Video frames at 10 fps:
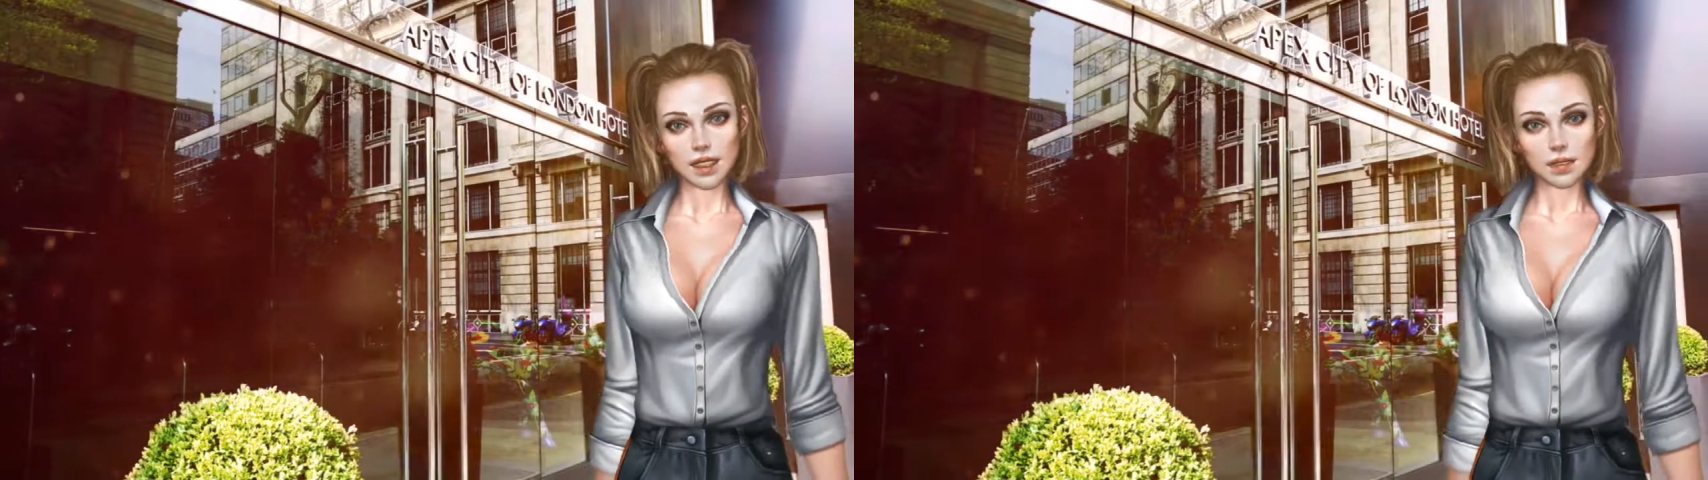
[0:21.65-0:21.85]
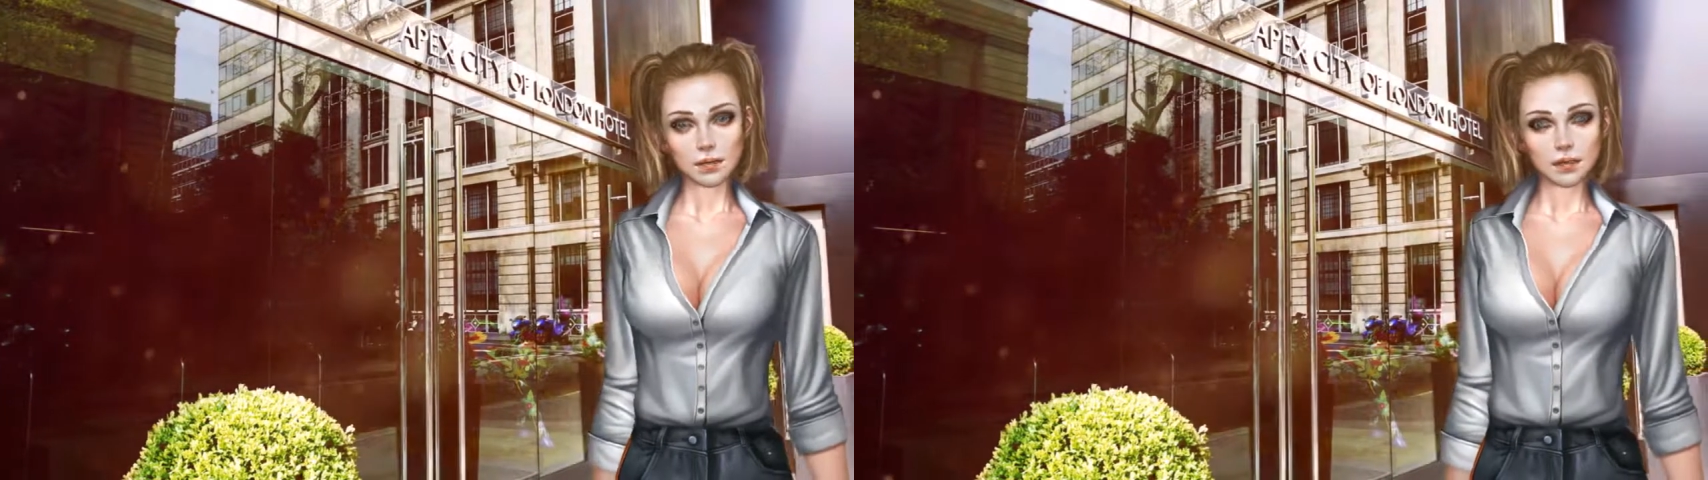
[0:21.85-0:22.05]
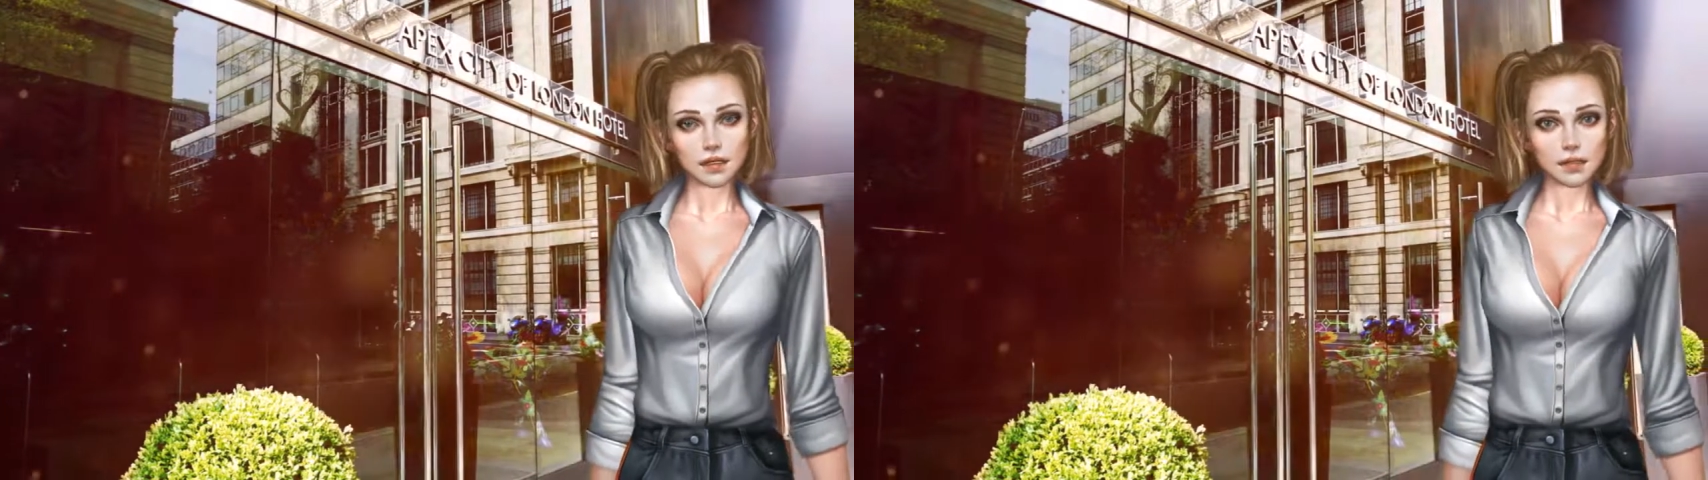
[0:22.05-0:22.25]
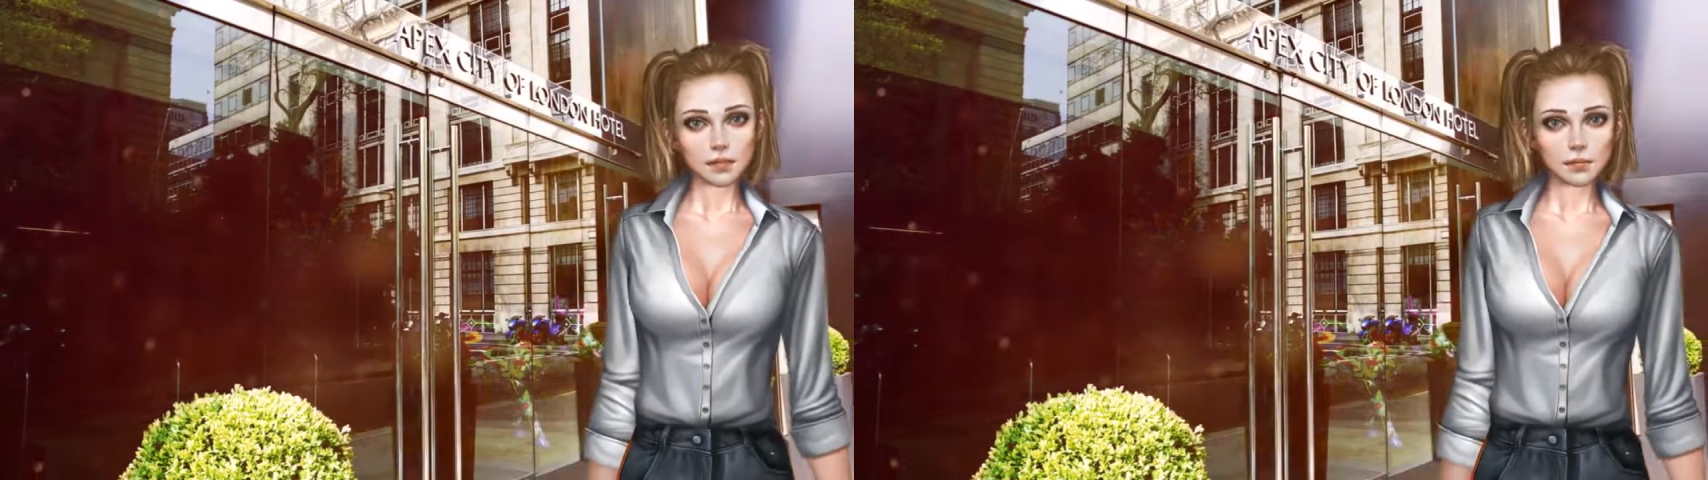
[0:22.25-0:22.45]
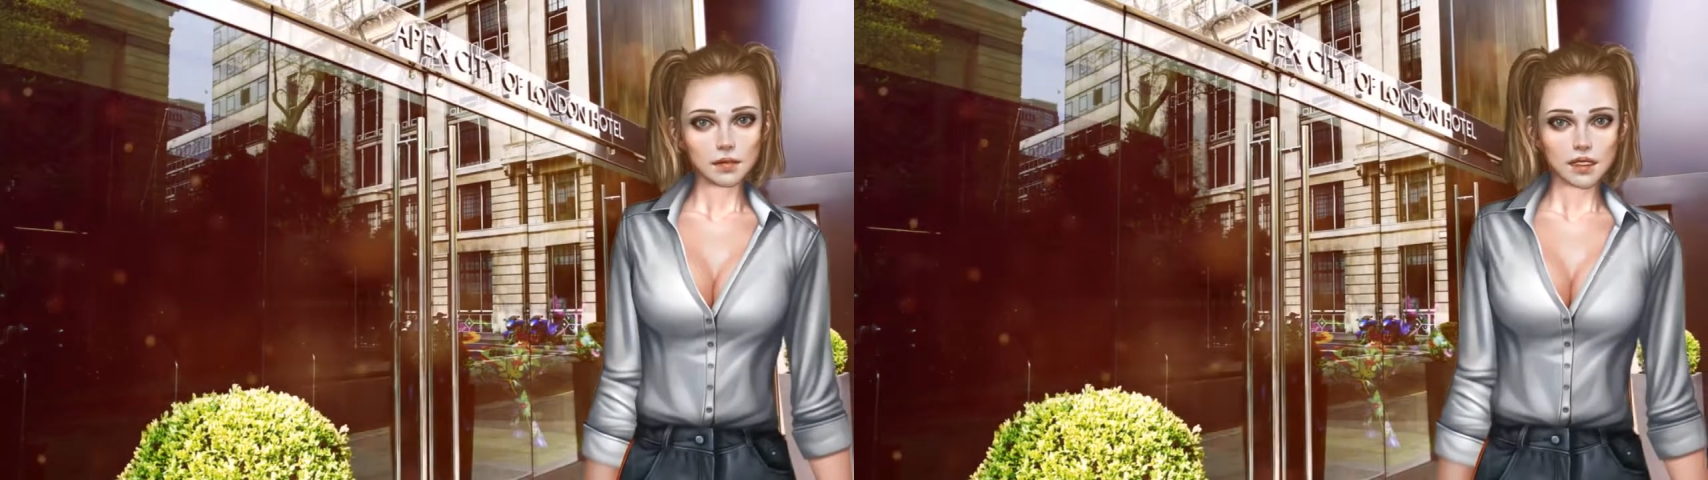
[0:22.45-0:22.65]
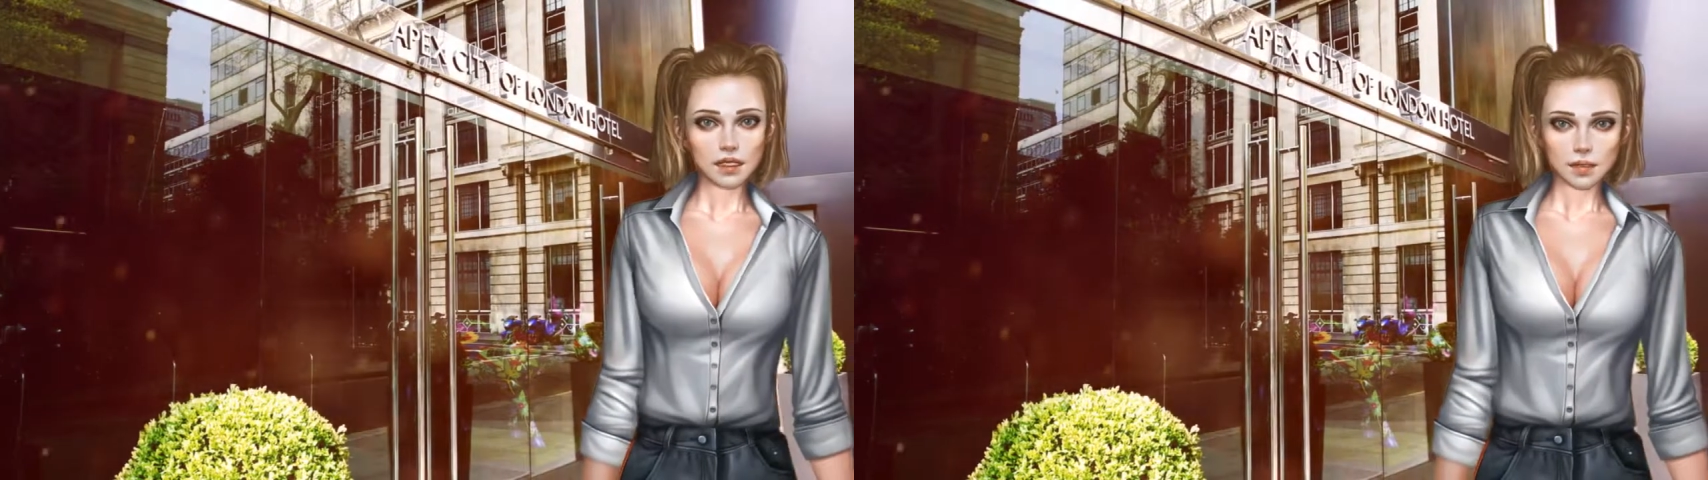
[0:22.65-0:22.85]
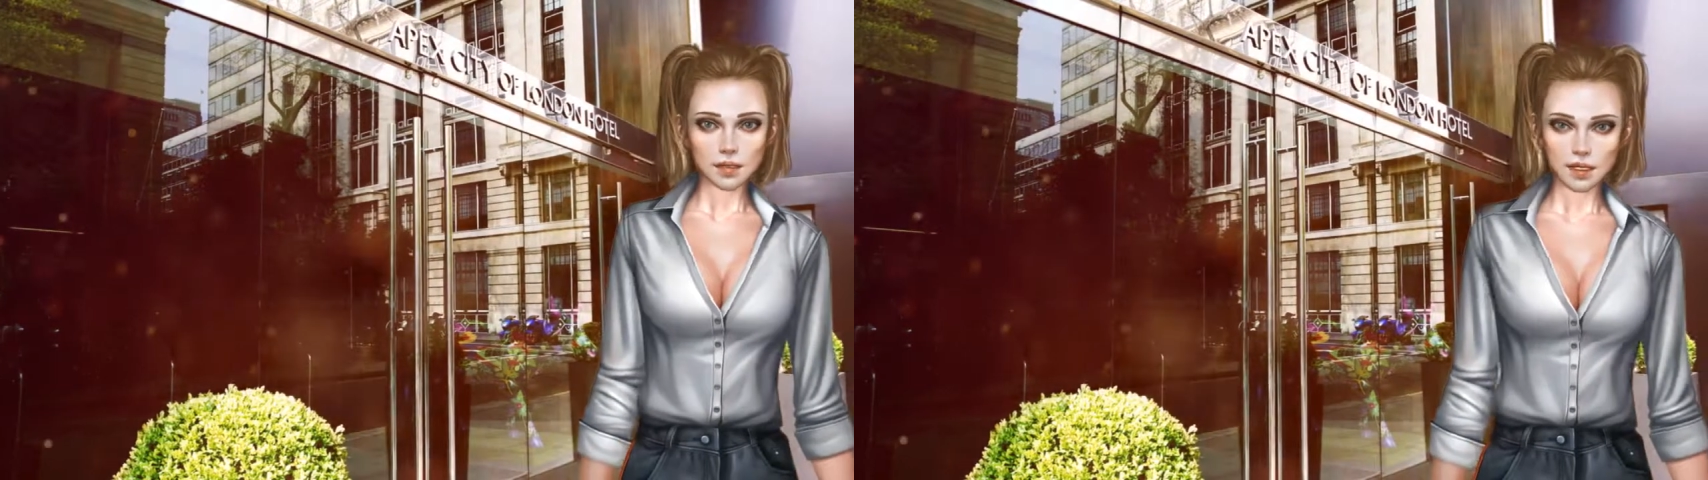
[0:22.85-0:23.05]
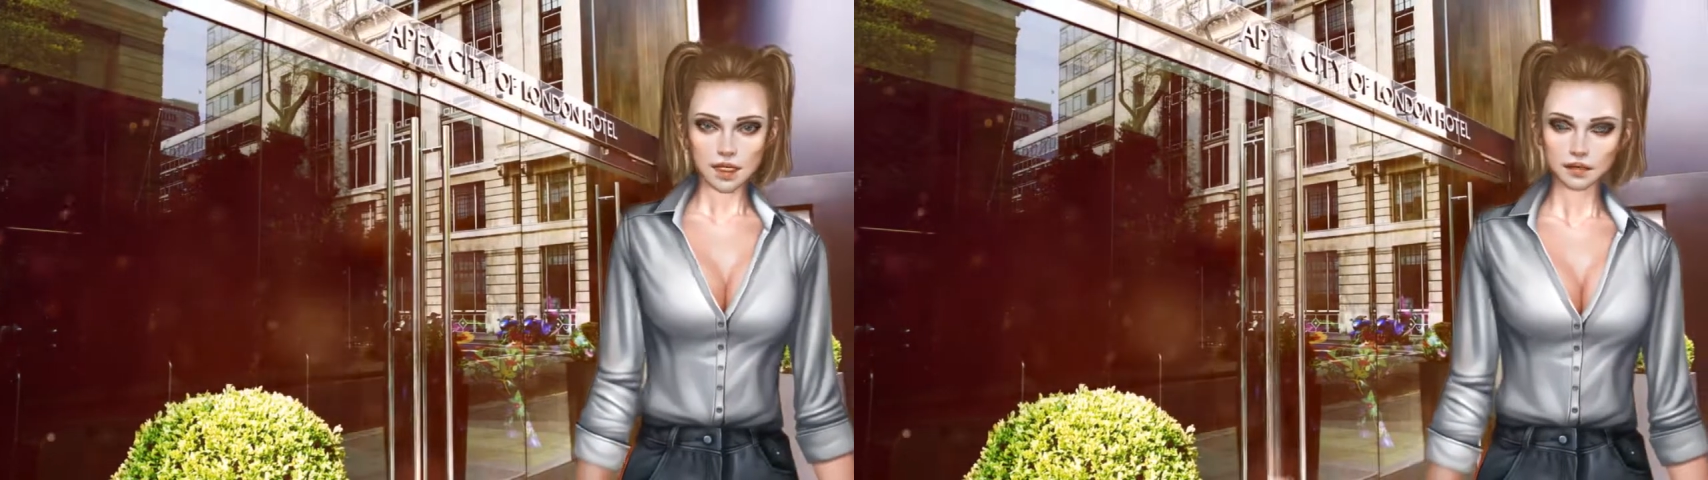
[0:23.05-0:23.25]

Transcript: Lampery Bar and Restaurant,